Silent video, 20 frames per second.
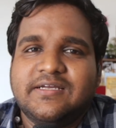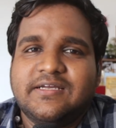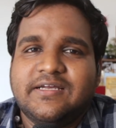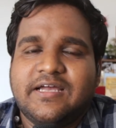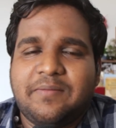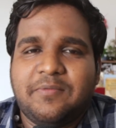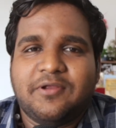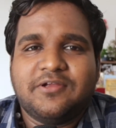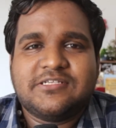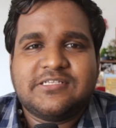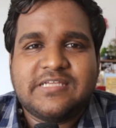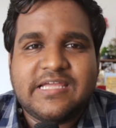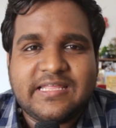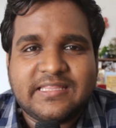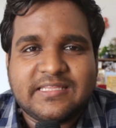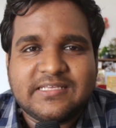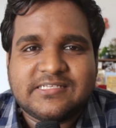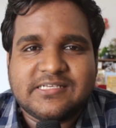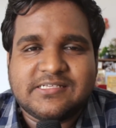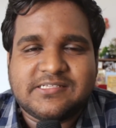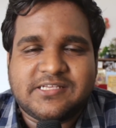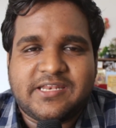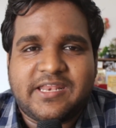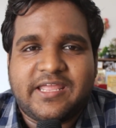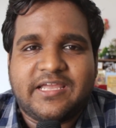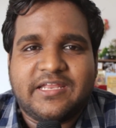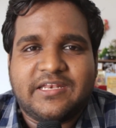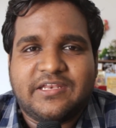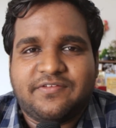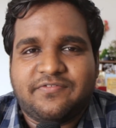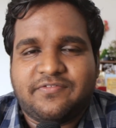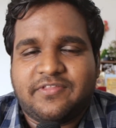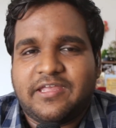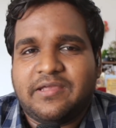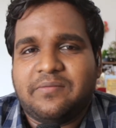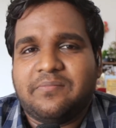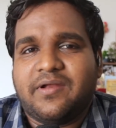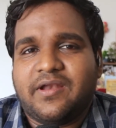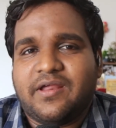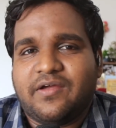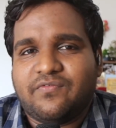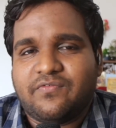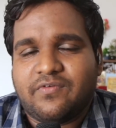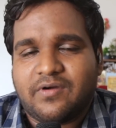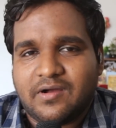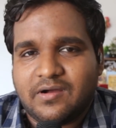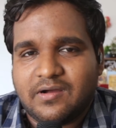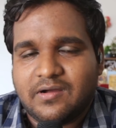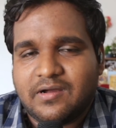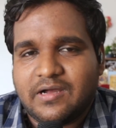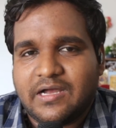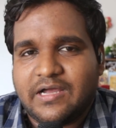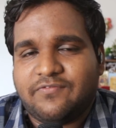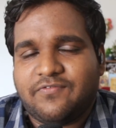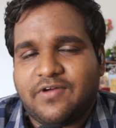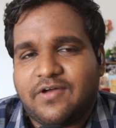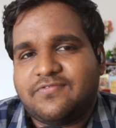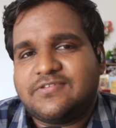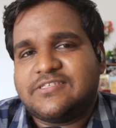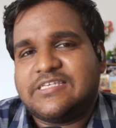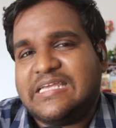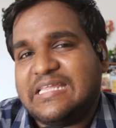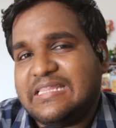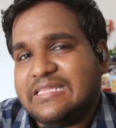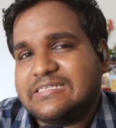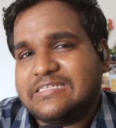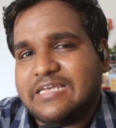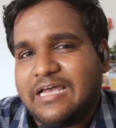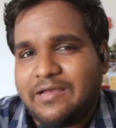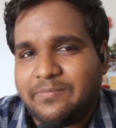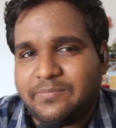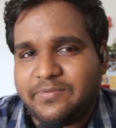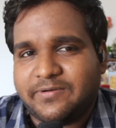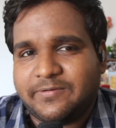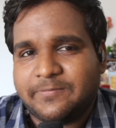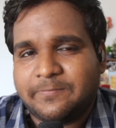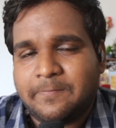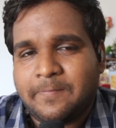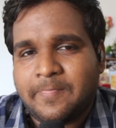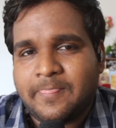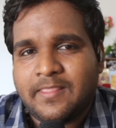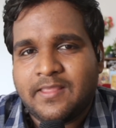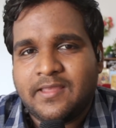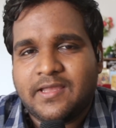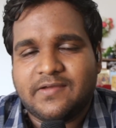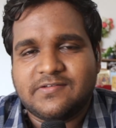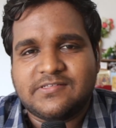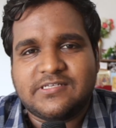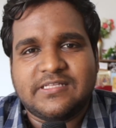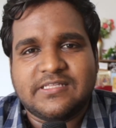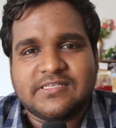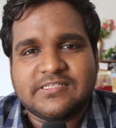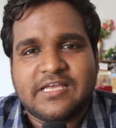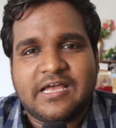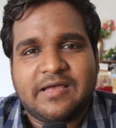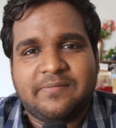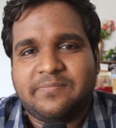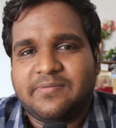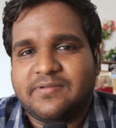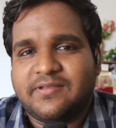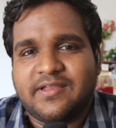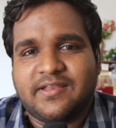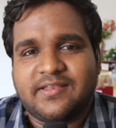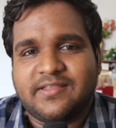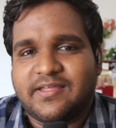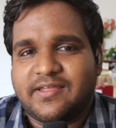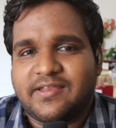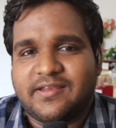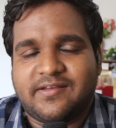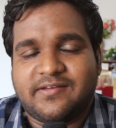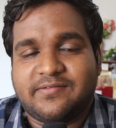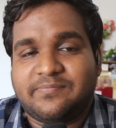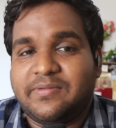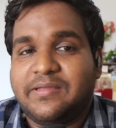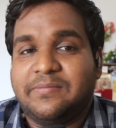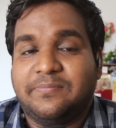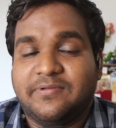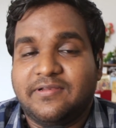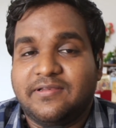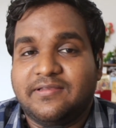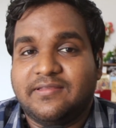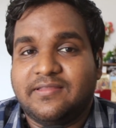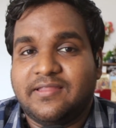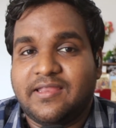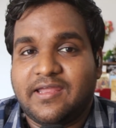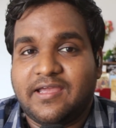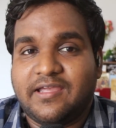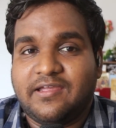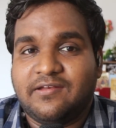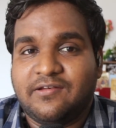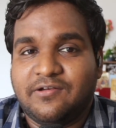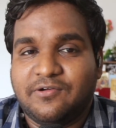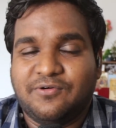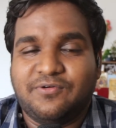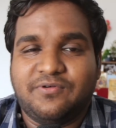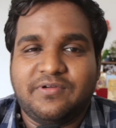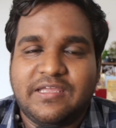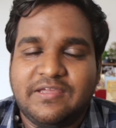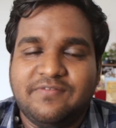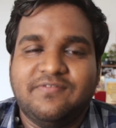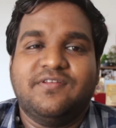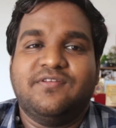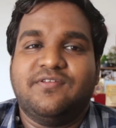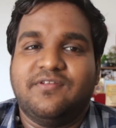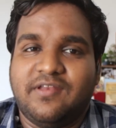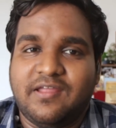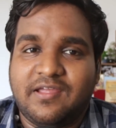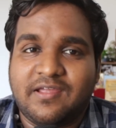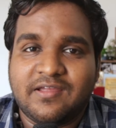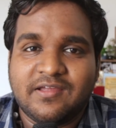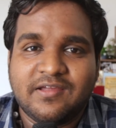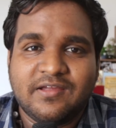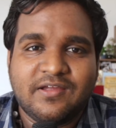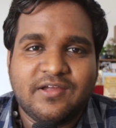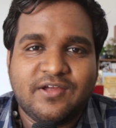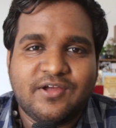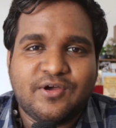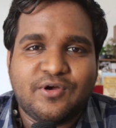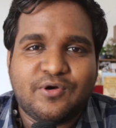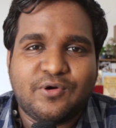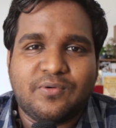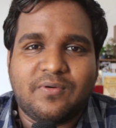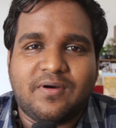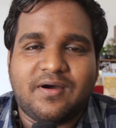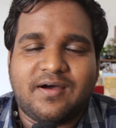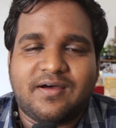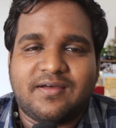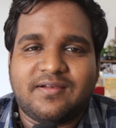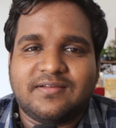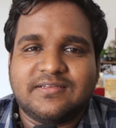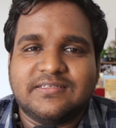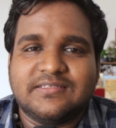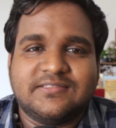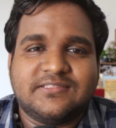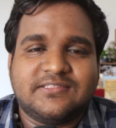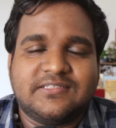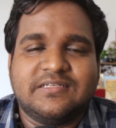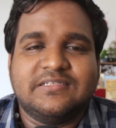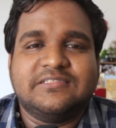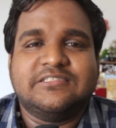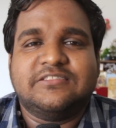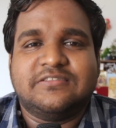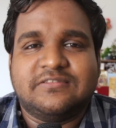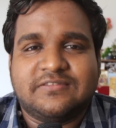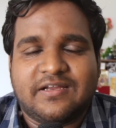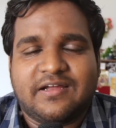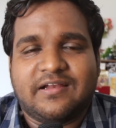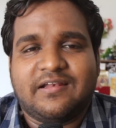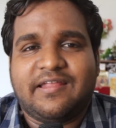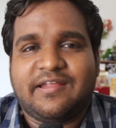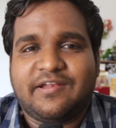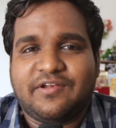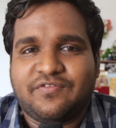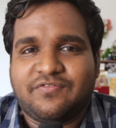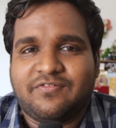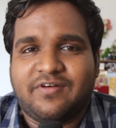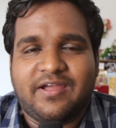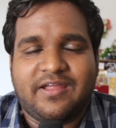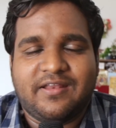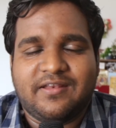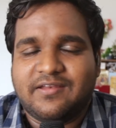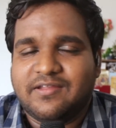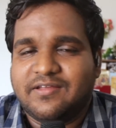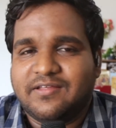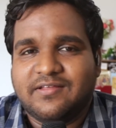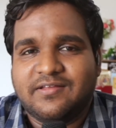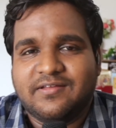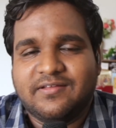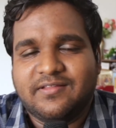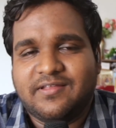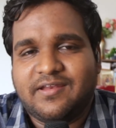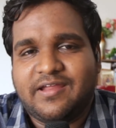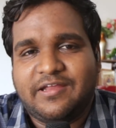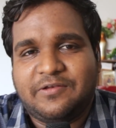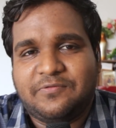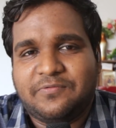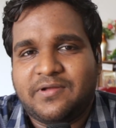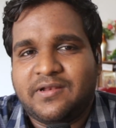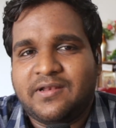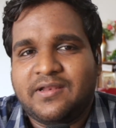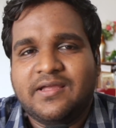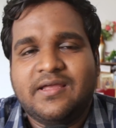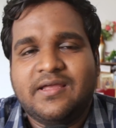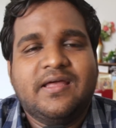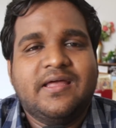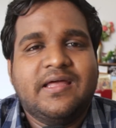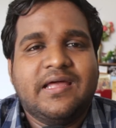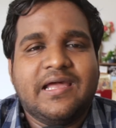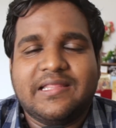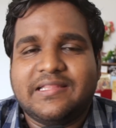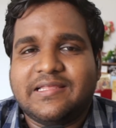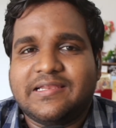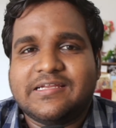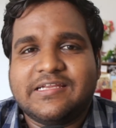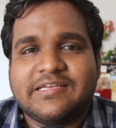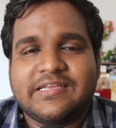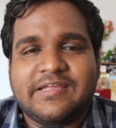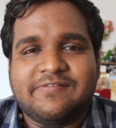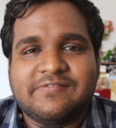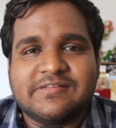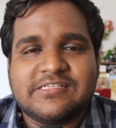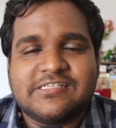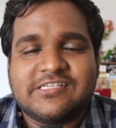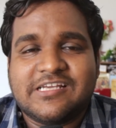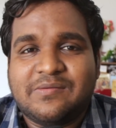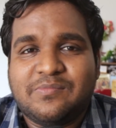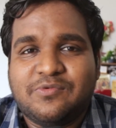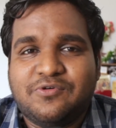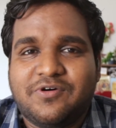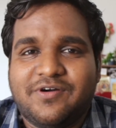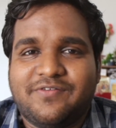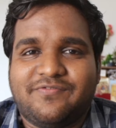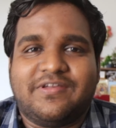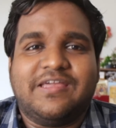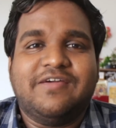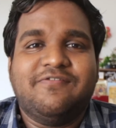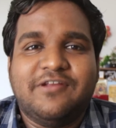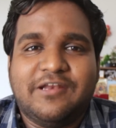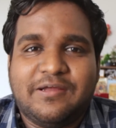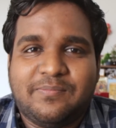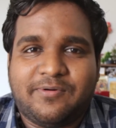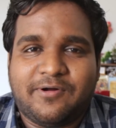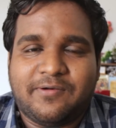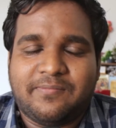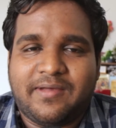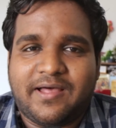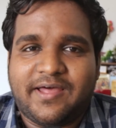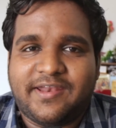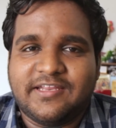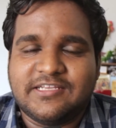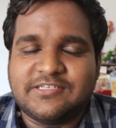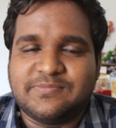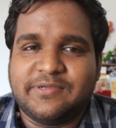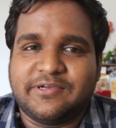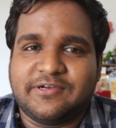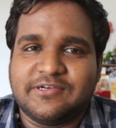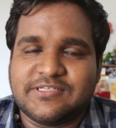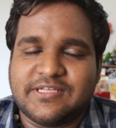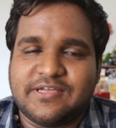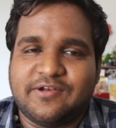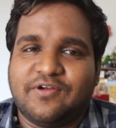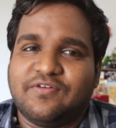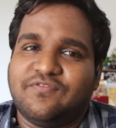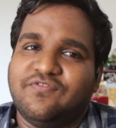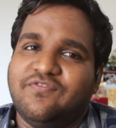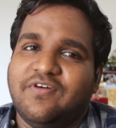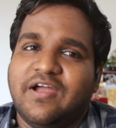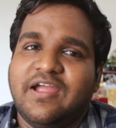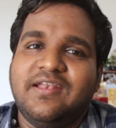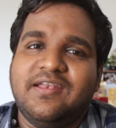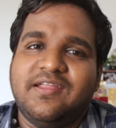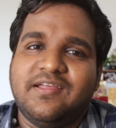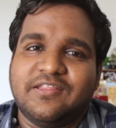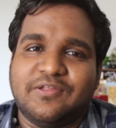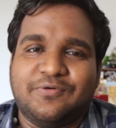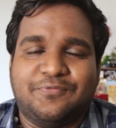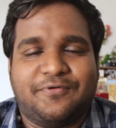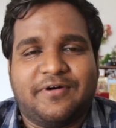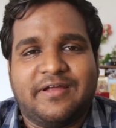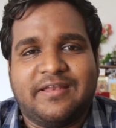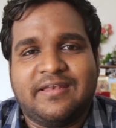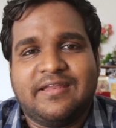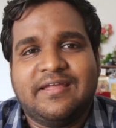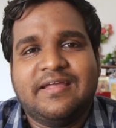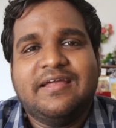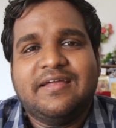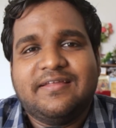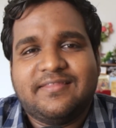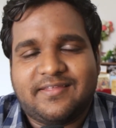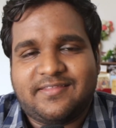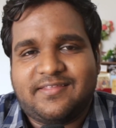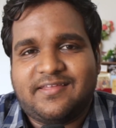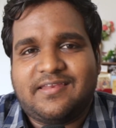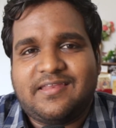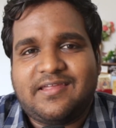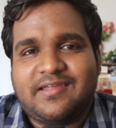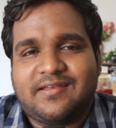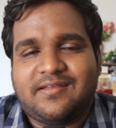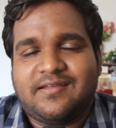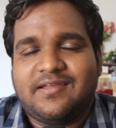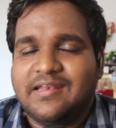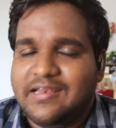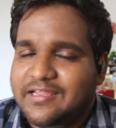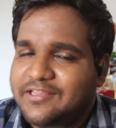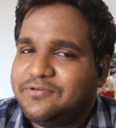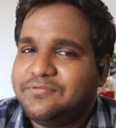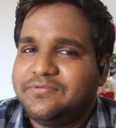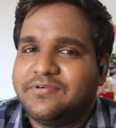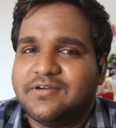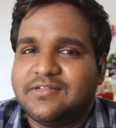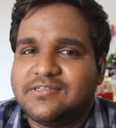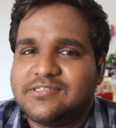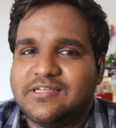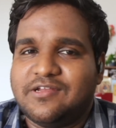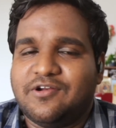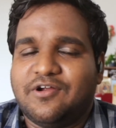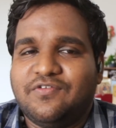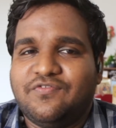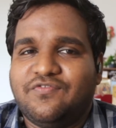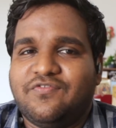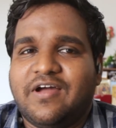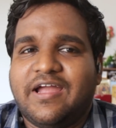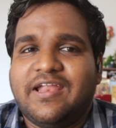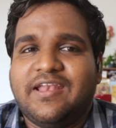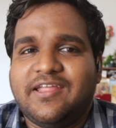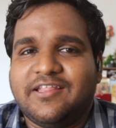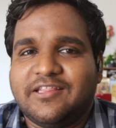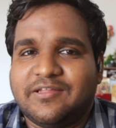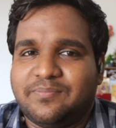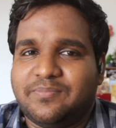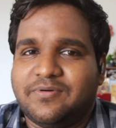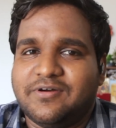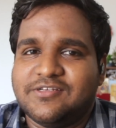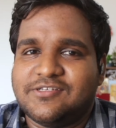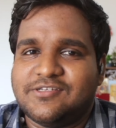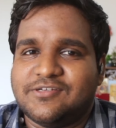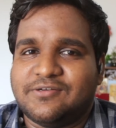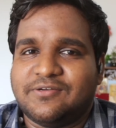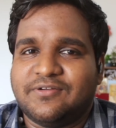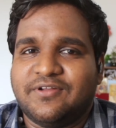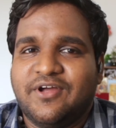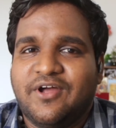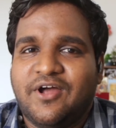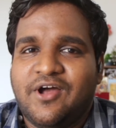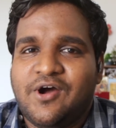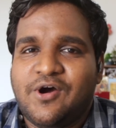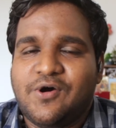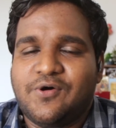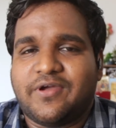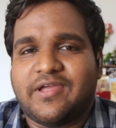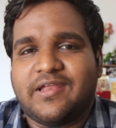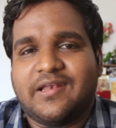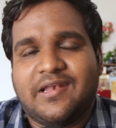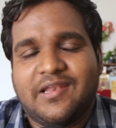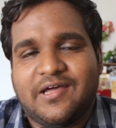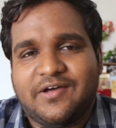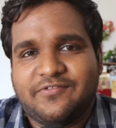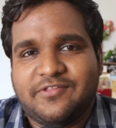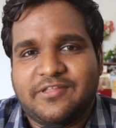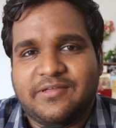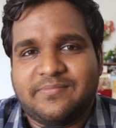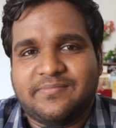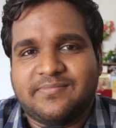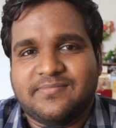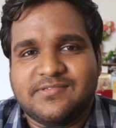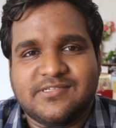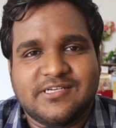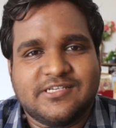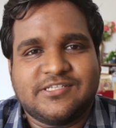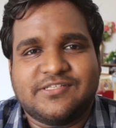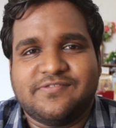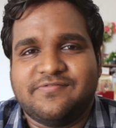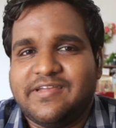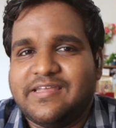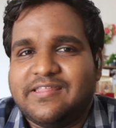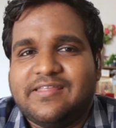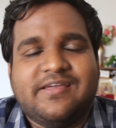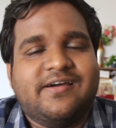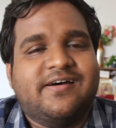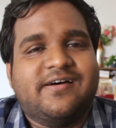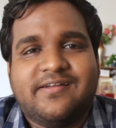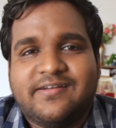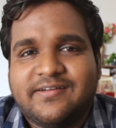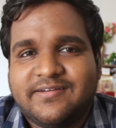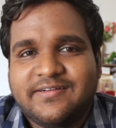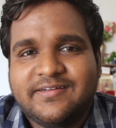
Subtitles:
I'm not saying this as a negative thing, but I've seen this happen. I've seen this happen, and there are people that I know even today who are still struggling to find the right one. And there are even some who have given up on marriage because they're not finding the one that they need. In other words, they're not finding the person who can love them just the way they are.